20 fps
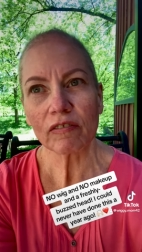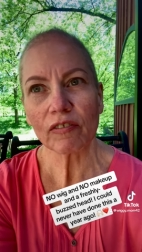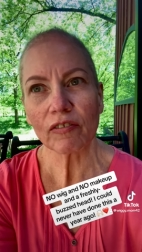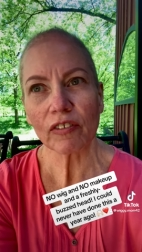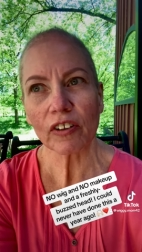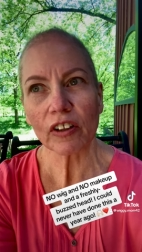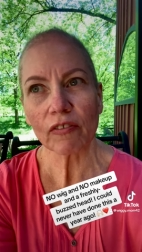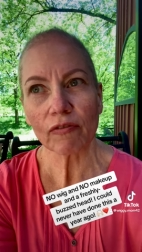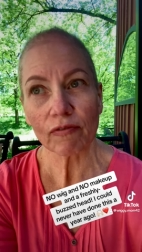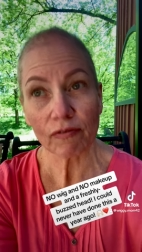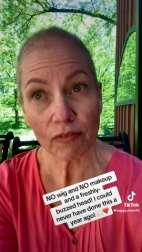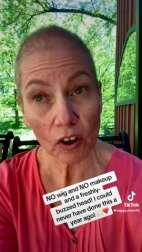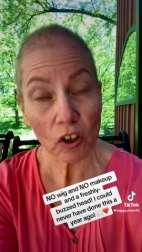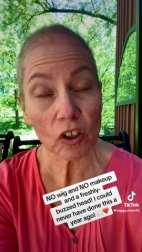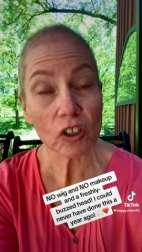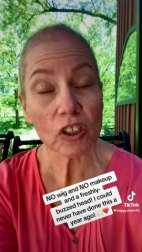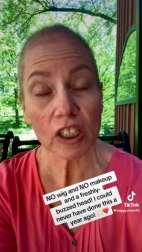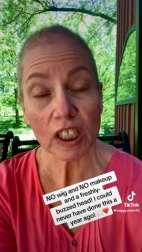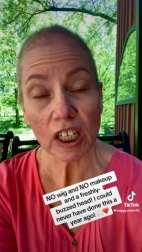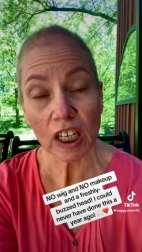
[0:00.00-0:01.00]
for the
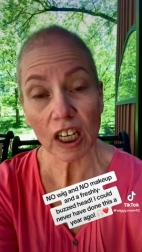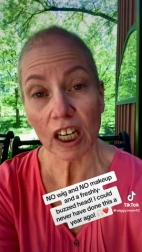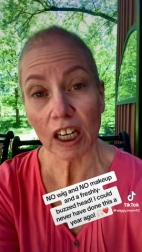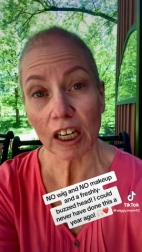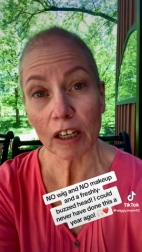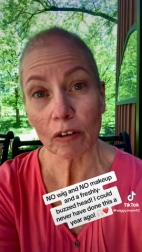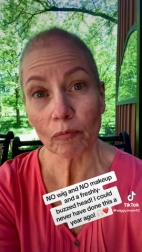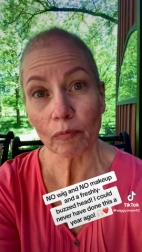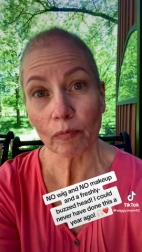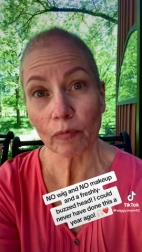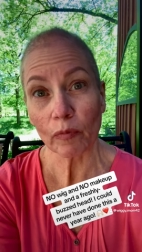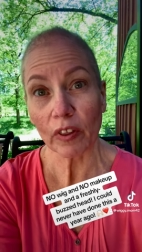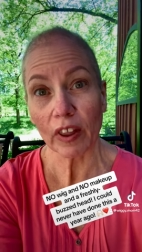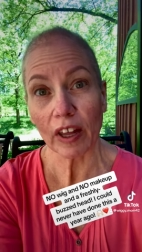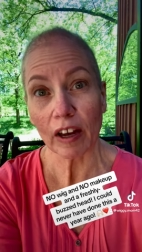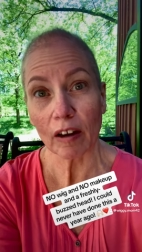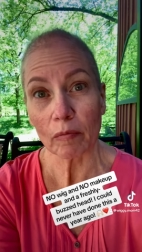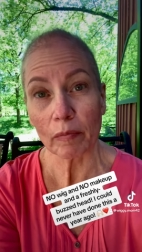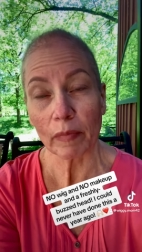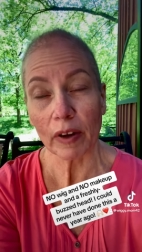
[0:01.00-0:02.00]
first time
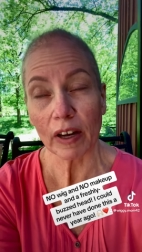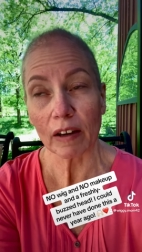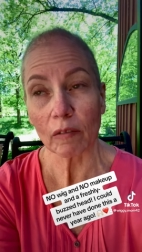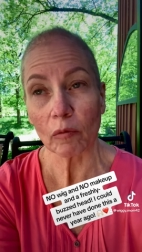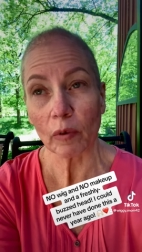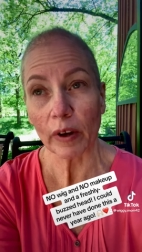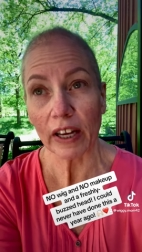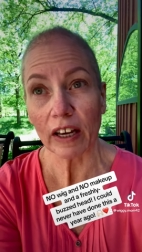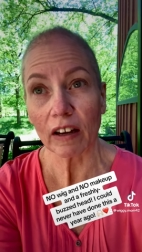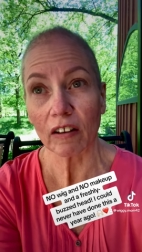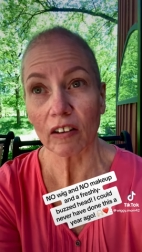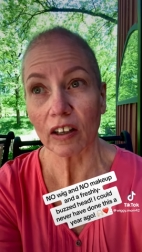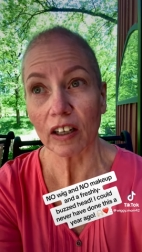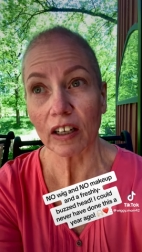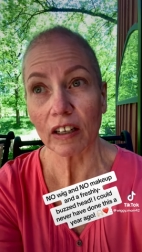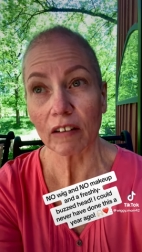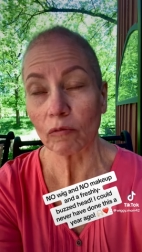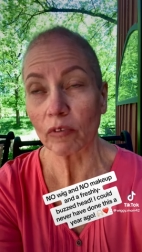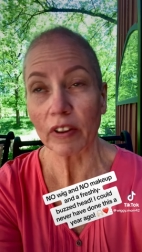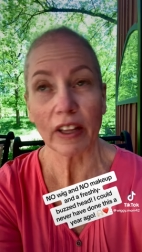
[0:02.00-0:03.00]
without my wig on,
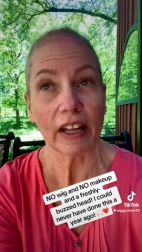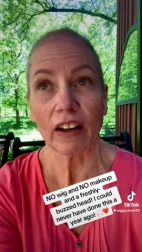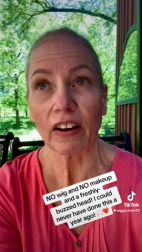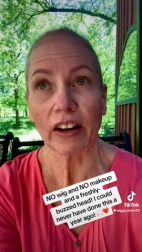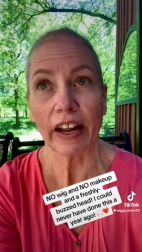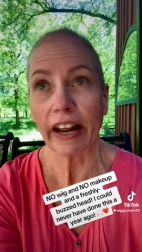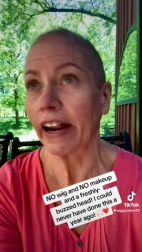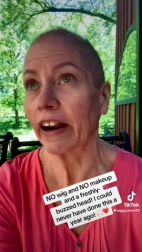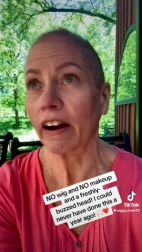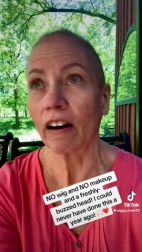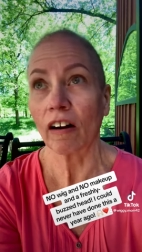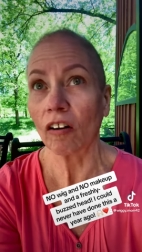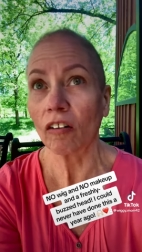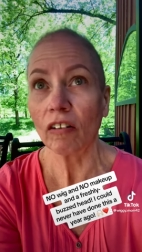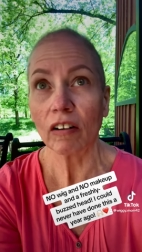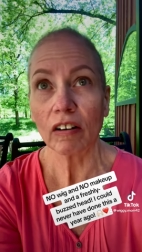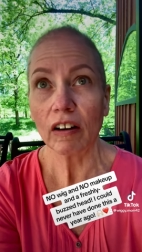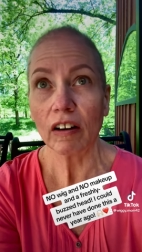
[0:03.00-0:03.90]
without hair